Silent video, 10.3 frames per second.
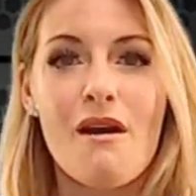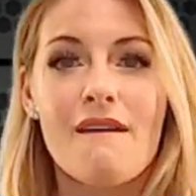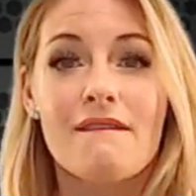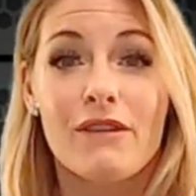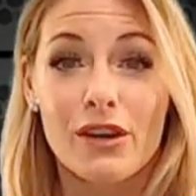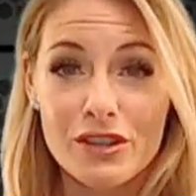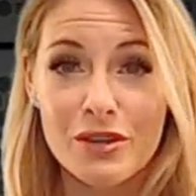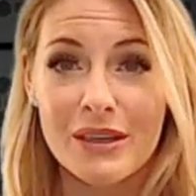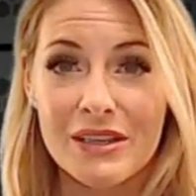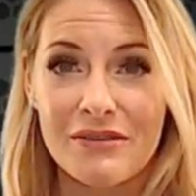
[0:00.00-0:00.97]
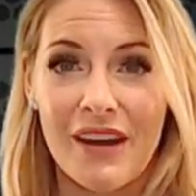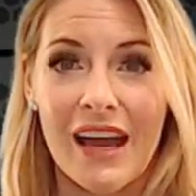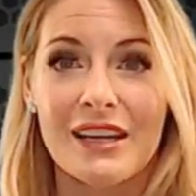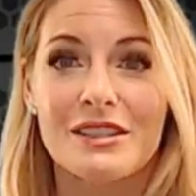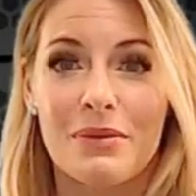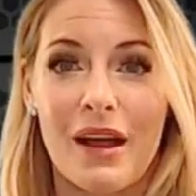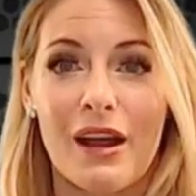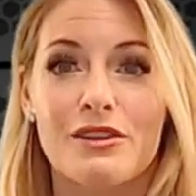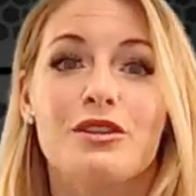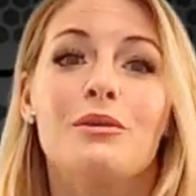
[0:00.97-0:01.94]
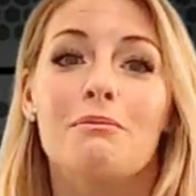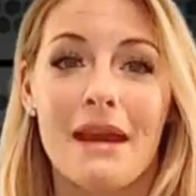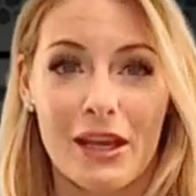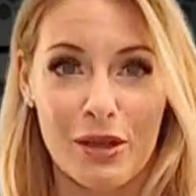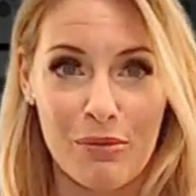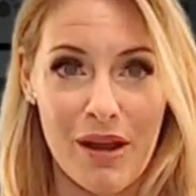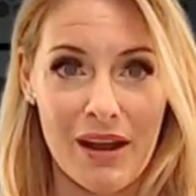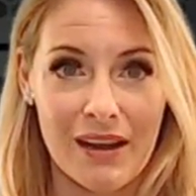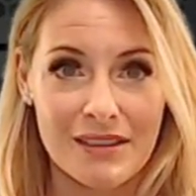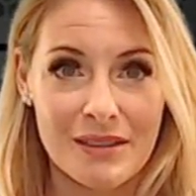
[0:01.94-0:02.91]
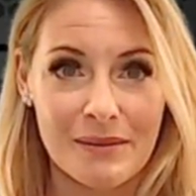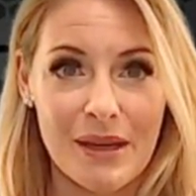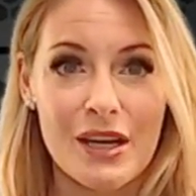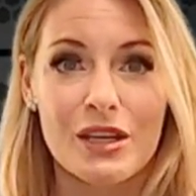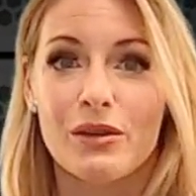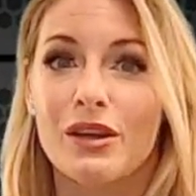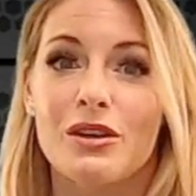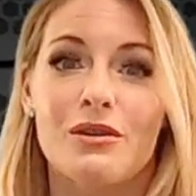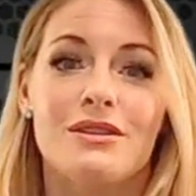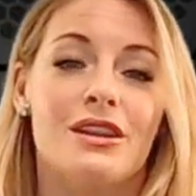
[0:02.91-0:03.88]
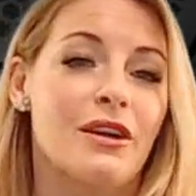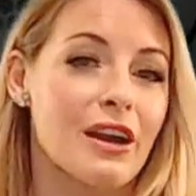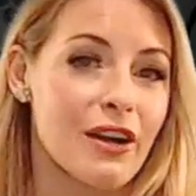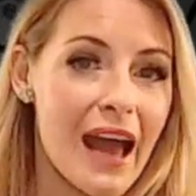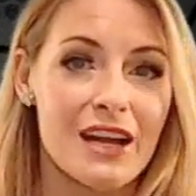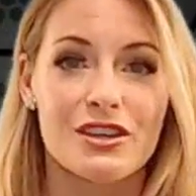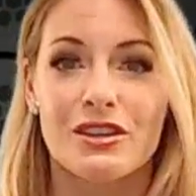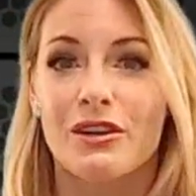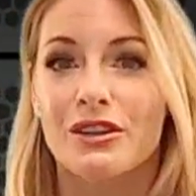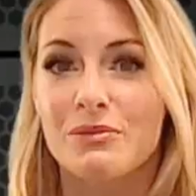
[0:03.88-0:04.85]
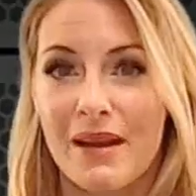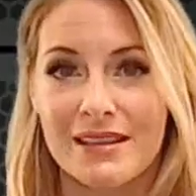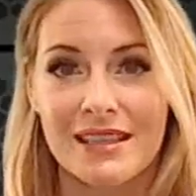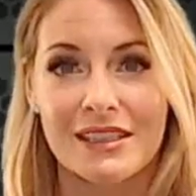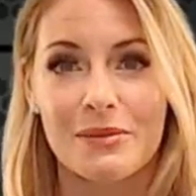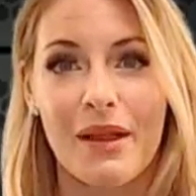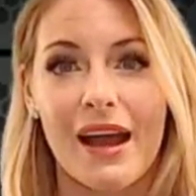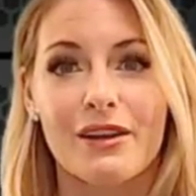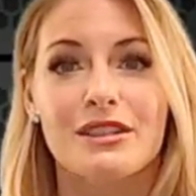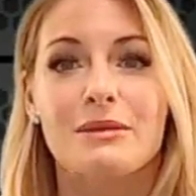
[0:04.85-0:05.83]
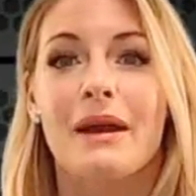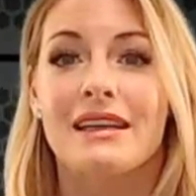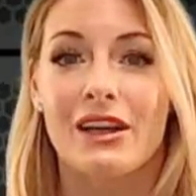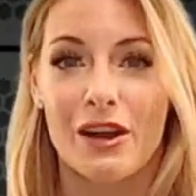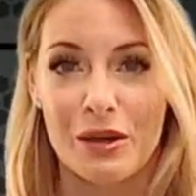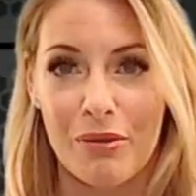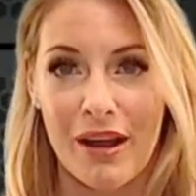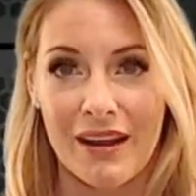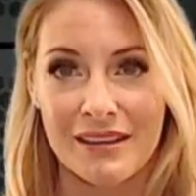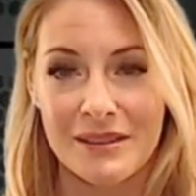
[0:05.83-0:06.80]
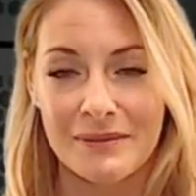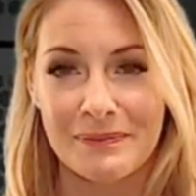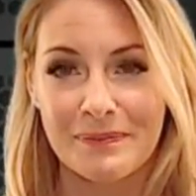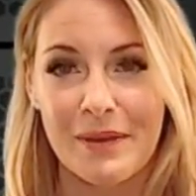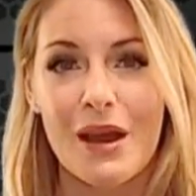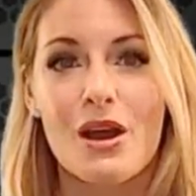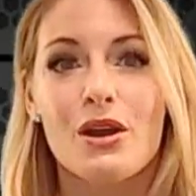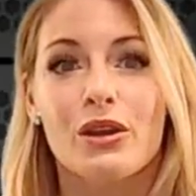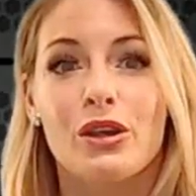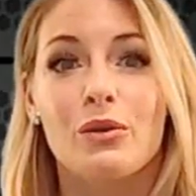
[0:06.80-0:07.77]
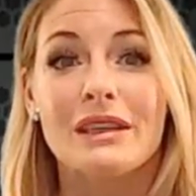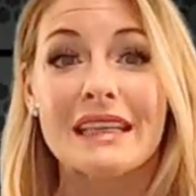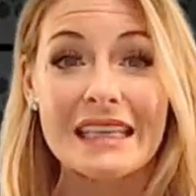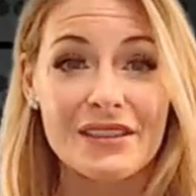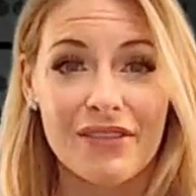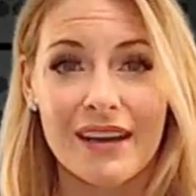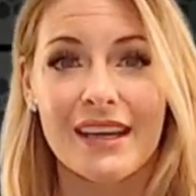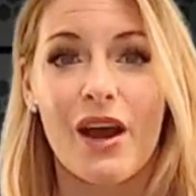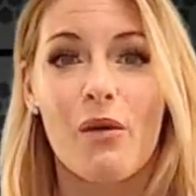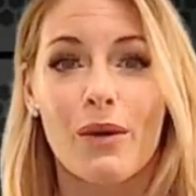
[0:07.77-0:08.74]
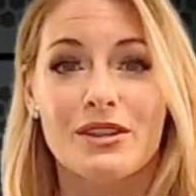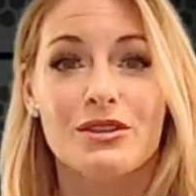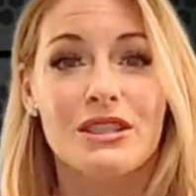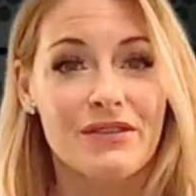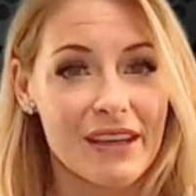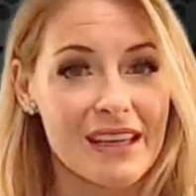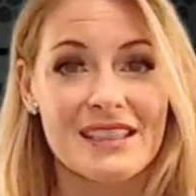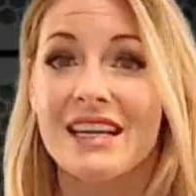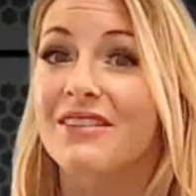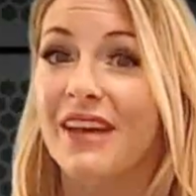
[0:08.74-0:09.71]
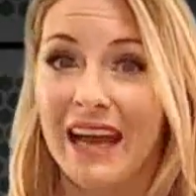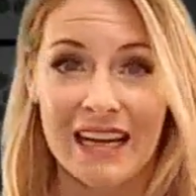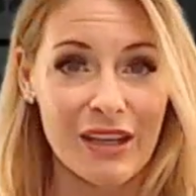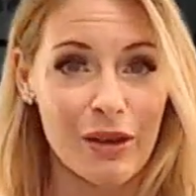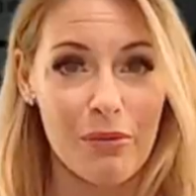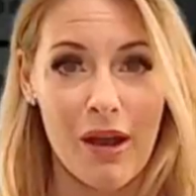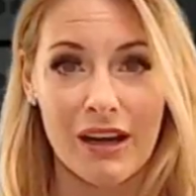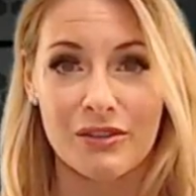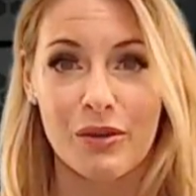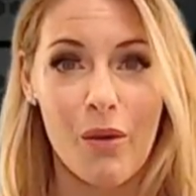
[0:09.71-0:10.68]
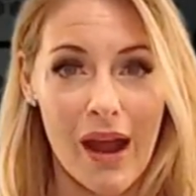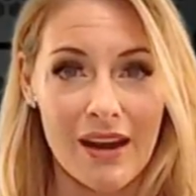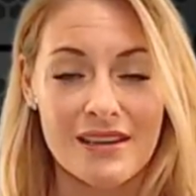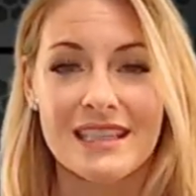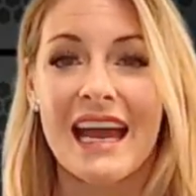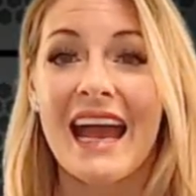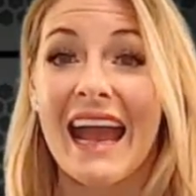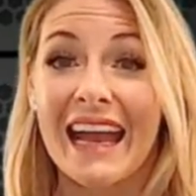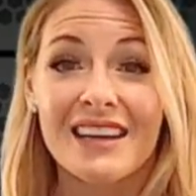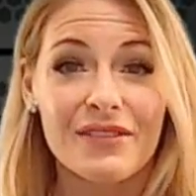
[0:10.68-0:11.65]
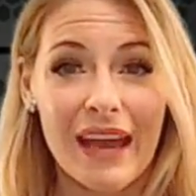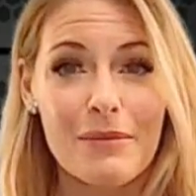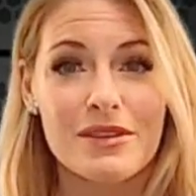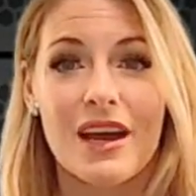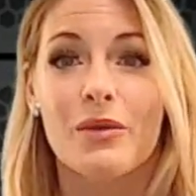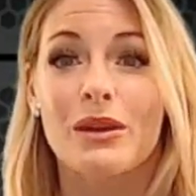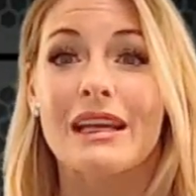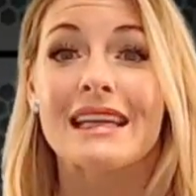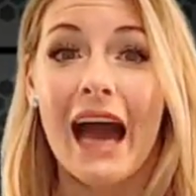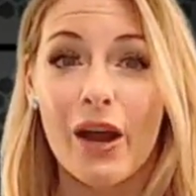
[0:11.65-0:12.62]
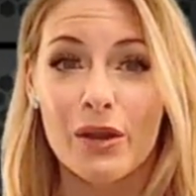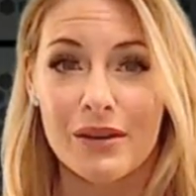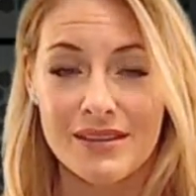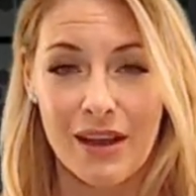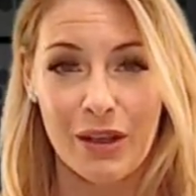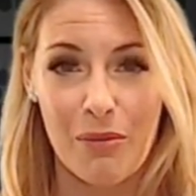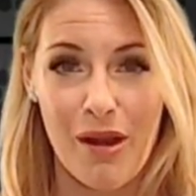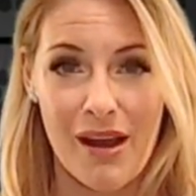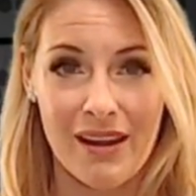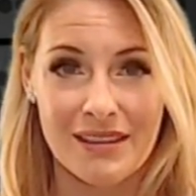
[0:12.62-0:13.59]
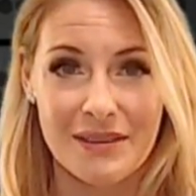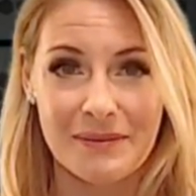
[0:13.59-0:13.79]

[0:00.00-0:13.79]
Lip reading: First, you need to find suppliers who make your product. You can use either international or domestic suppliers depending on your product. You will need to find out what certificates, if any, your product requires, and if Amazon will allow you to sell your product.